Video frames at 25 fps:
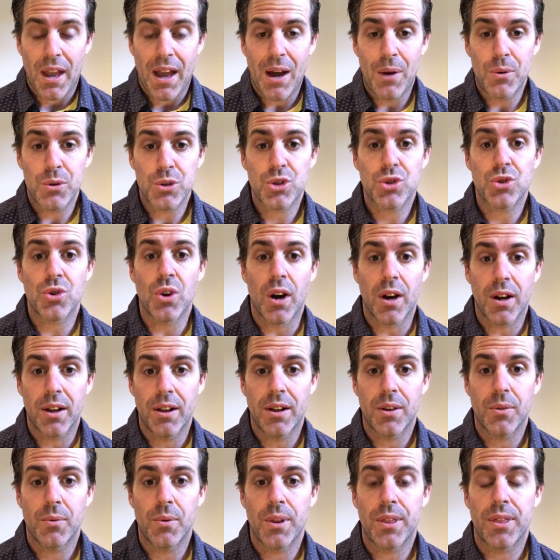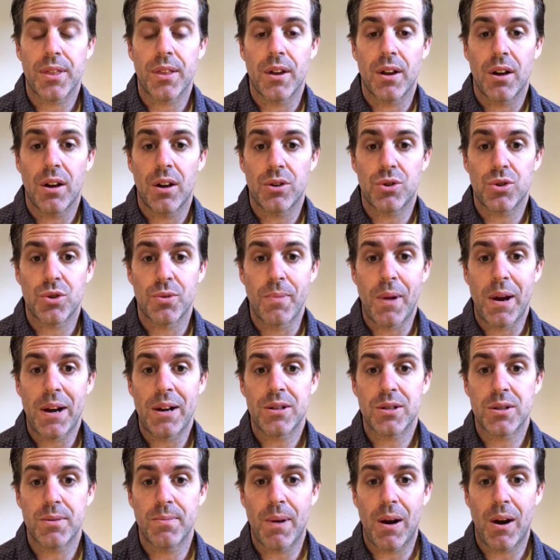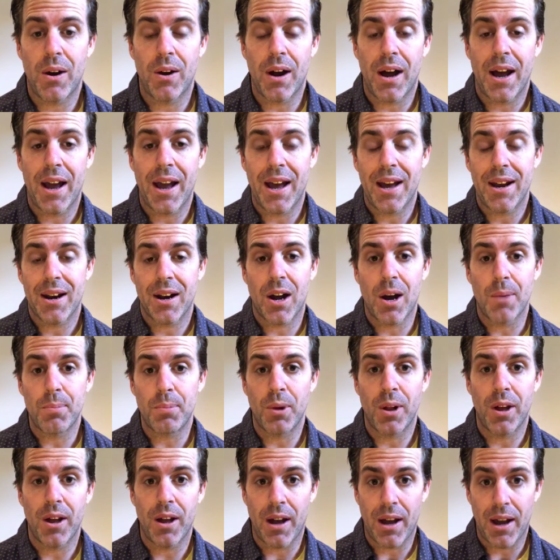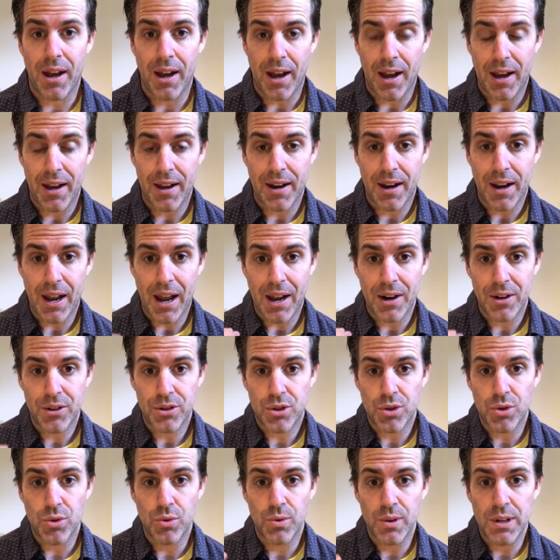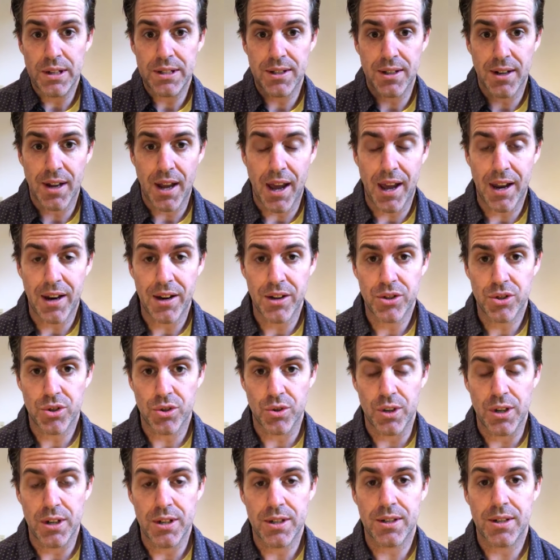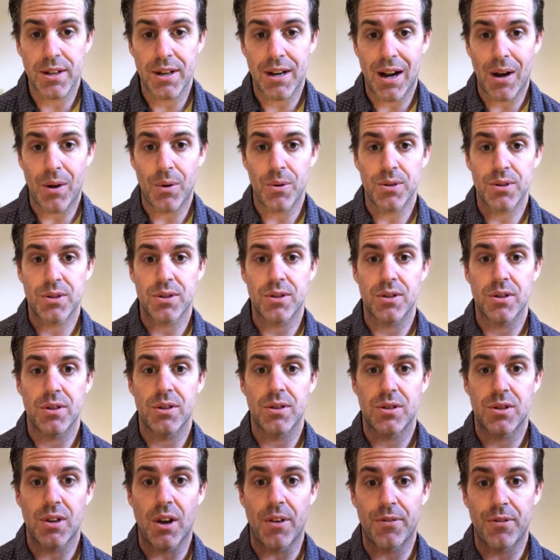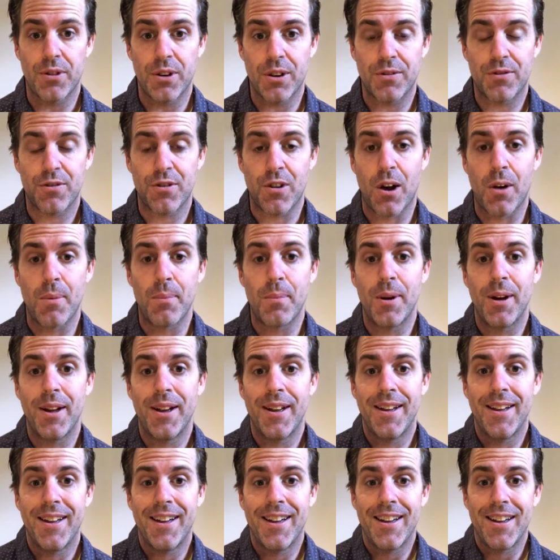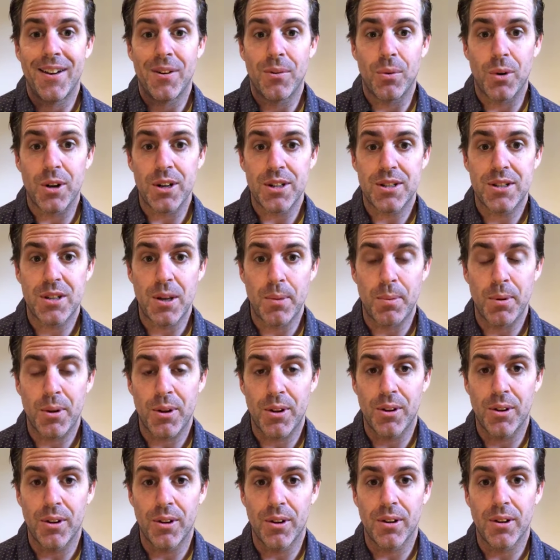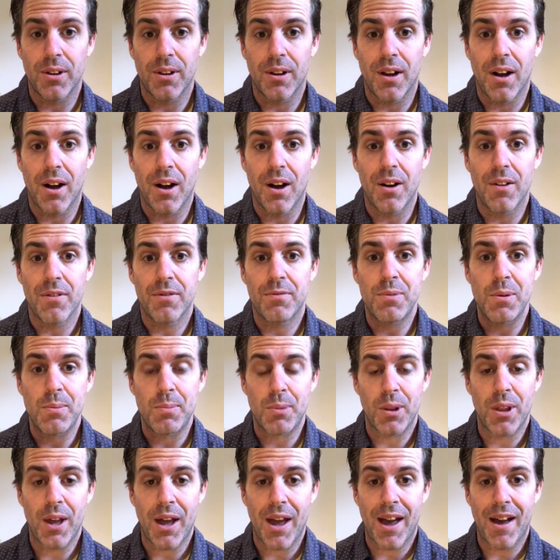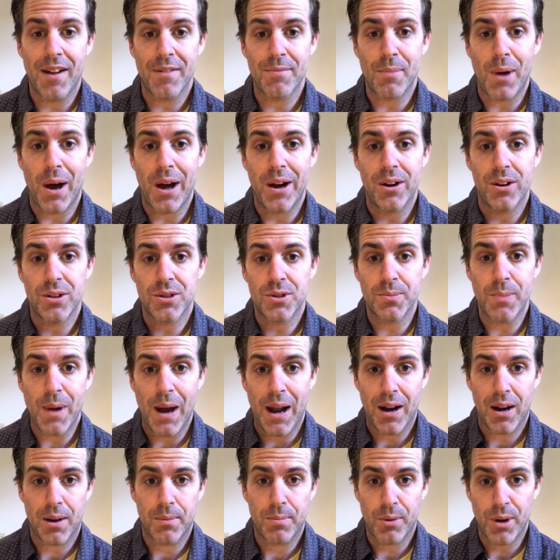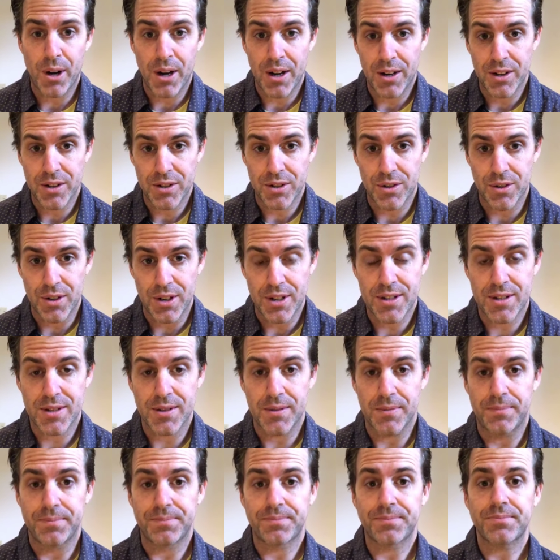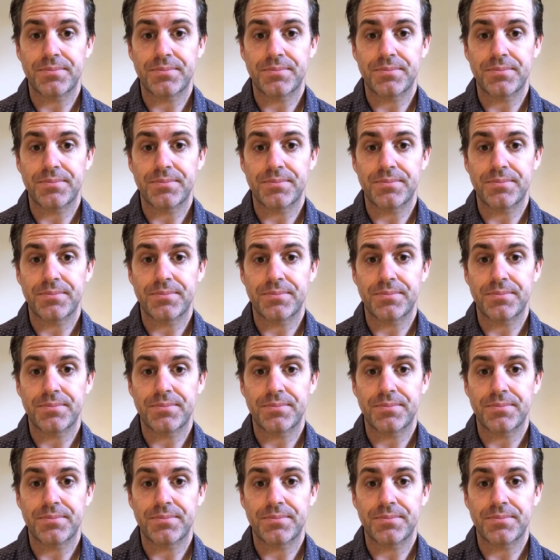I was struggling with a tremendous amount. I had two recent head injuries, and I was suffering from what is typical of people that have minor traumatic brain injuries.